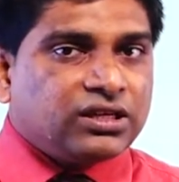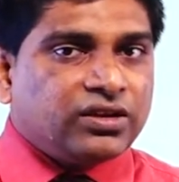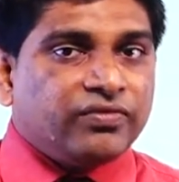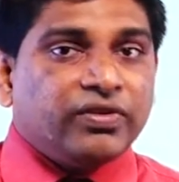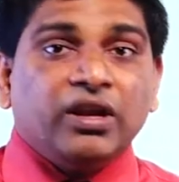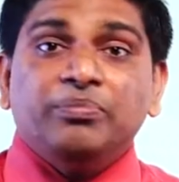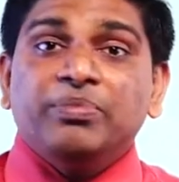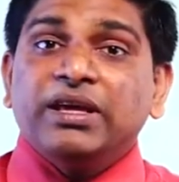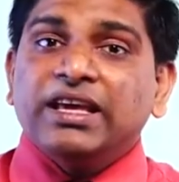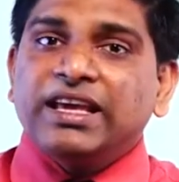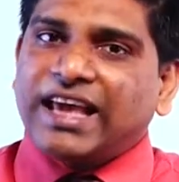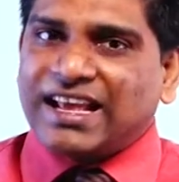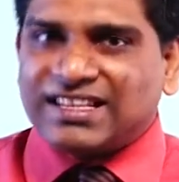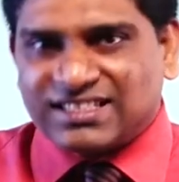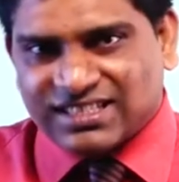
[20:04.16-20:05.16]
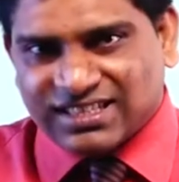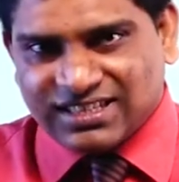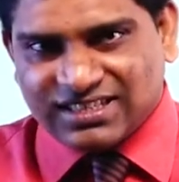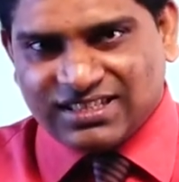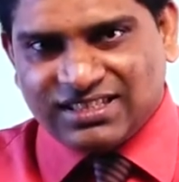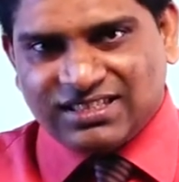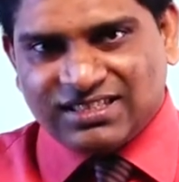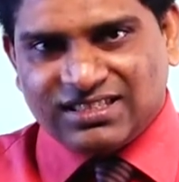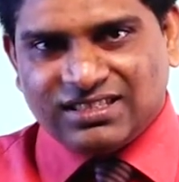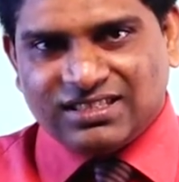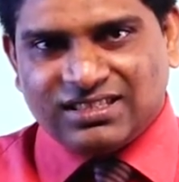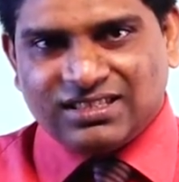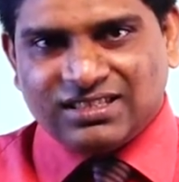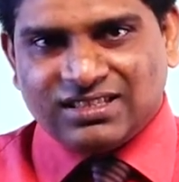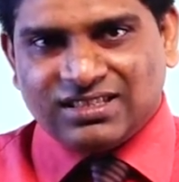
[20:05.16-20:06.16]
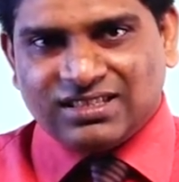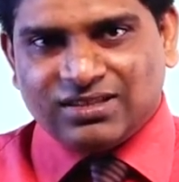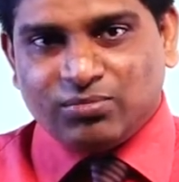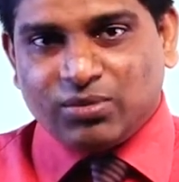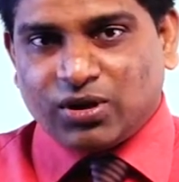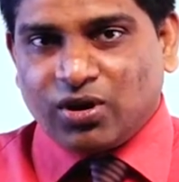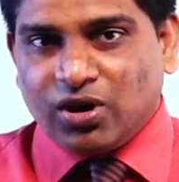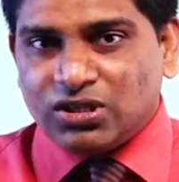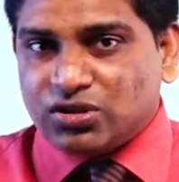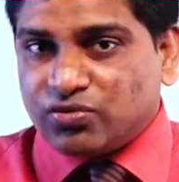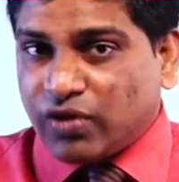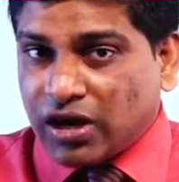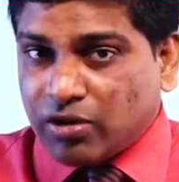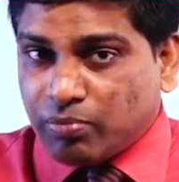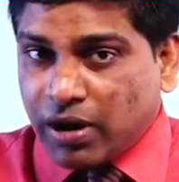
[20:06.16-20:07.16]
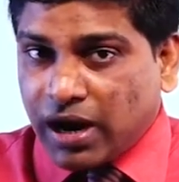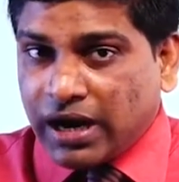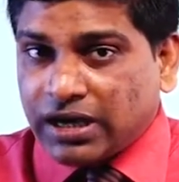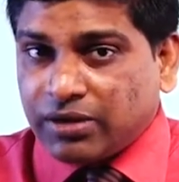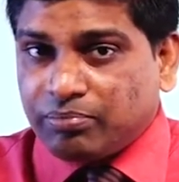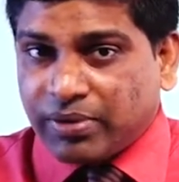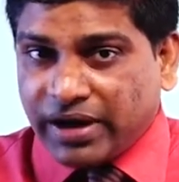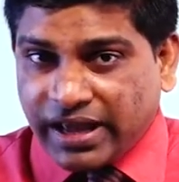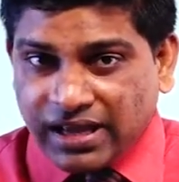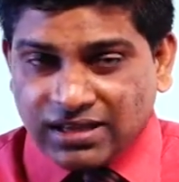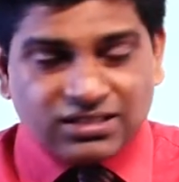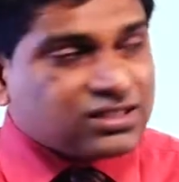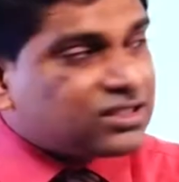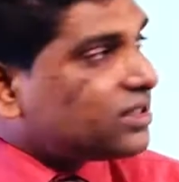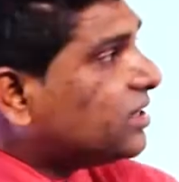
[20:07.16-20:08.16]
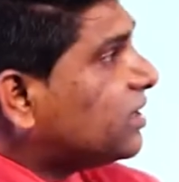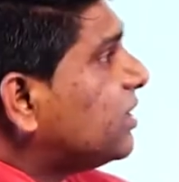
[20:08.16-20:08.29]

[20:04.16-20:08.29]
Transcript: will be cancelled because one party breaks